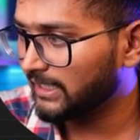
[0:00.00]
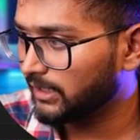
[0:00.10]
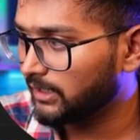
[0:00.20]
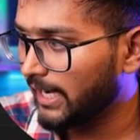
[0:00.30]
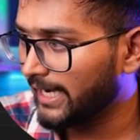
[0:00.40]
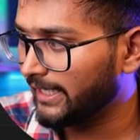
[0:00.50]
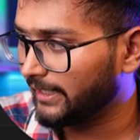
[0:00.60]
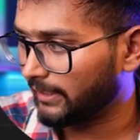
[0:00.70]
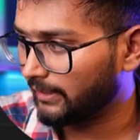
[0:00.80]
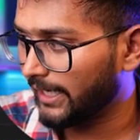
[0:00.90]
here and
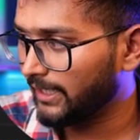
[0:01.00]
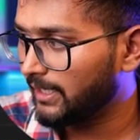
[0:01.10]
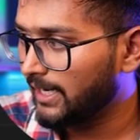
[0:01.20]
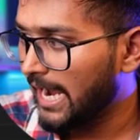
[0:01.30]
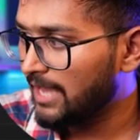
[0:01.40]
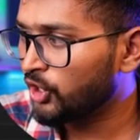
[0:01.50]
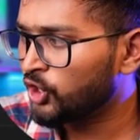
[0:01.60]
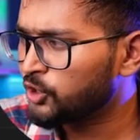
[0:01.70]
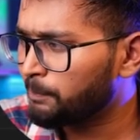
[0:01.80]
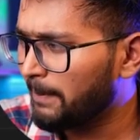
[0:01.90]
eating, right? And then
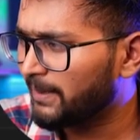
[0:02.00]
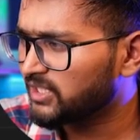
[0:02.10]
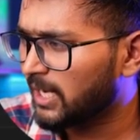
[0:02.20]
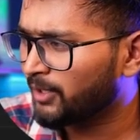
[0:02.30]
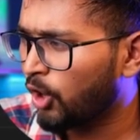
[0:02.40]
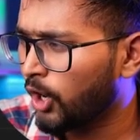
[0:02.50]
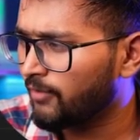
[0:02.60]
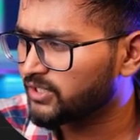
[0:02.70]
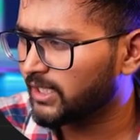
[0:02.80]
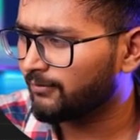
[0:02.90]
this paper is coming all
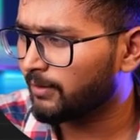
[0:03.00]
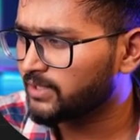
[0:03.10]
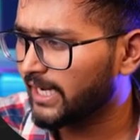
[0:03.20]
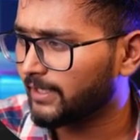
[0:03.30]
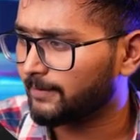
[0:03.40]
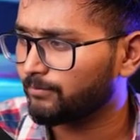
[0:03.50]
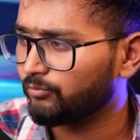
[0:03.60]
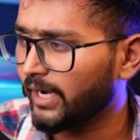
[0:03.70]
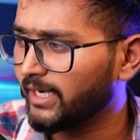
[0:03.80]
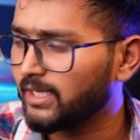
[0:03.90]
of a sudden from side,
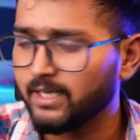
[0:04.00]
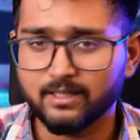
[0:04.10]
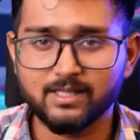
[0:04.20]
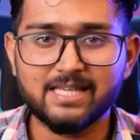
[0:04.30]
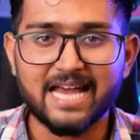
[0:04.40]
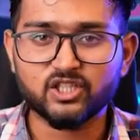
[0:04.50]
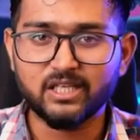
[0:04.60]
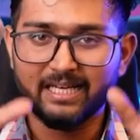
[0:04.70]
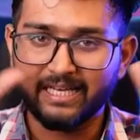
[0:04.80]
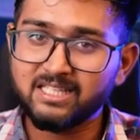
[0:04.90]
right? This is
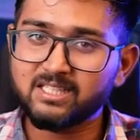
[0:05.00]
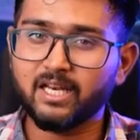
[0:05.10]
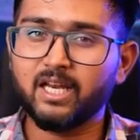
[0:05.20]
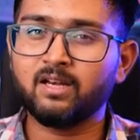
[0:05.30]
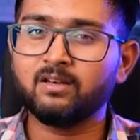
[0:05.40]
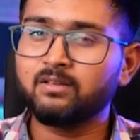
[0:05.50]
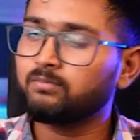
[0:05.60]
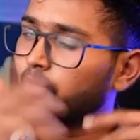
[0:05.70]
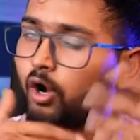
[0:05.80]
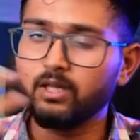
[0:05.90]
actually a green screen,
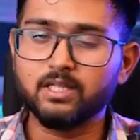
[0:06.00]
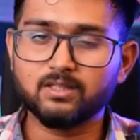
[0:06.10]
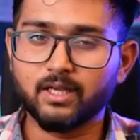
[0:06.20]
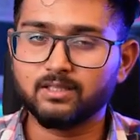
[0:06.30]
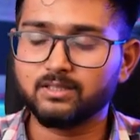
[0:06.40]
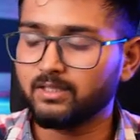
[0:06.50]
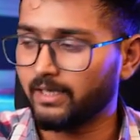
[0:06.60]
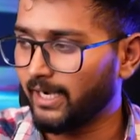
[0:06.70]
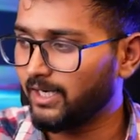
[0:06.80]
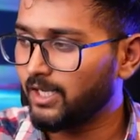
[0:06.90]
all these things,
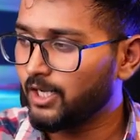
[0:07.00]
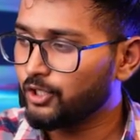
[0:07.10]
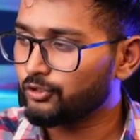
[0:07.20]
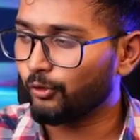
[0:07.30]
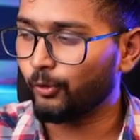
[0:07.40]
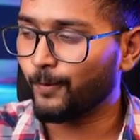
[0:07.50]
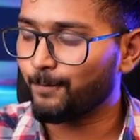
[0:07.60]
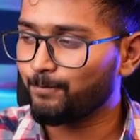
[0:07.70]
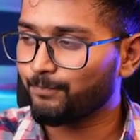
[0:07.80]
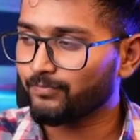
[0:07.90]
right?
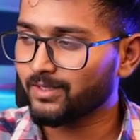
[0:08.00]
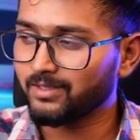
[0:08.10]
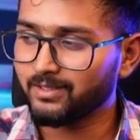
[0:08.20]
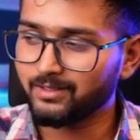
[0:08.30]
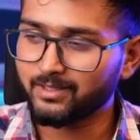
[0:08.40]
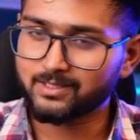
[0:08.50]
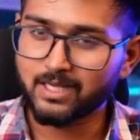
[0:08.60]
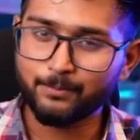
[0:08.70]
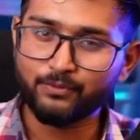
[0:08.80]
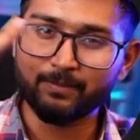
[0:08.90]
So this
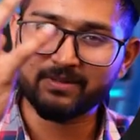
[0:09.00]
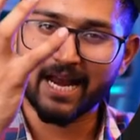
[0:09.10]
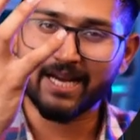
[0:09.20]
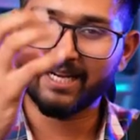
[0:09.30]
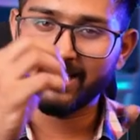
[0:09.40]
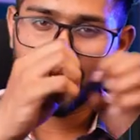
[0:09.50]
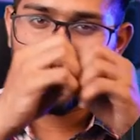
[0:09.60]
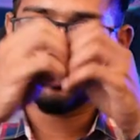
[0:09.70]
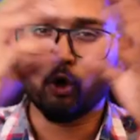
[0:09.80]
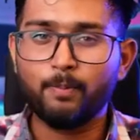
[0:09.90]
comes from side,
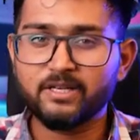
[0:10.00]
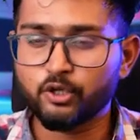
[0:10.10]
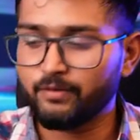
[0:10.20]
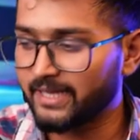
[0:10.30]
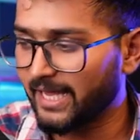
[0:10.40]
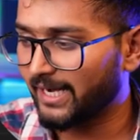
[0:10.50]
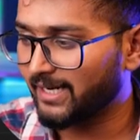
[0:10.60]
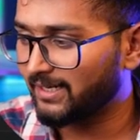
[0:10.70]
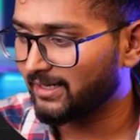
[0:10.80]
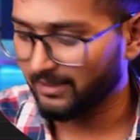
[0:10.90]
it opens over there,
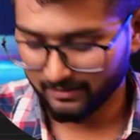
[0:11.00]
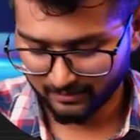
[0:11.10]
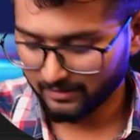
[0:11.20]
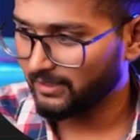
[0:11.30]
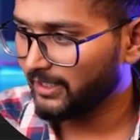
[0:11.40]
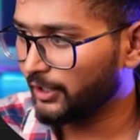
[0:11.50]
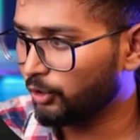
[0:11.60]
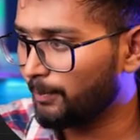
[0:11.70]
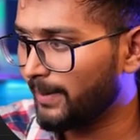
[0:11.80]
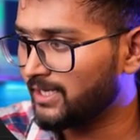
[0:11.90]
it
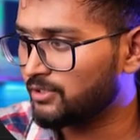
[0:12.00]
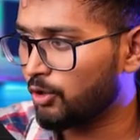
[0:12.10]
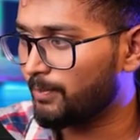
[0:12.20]
opens,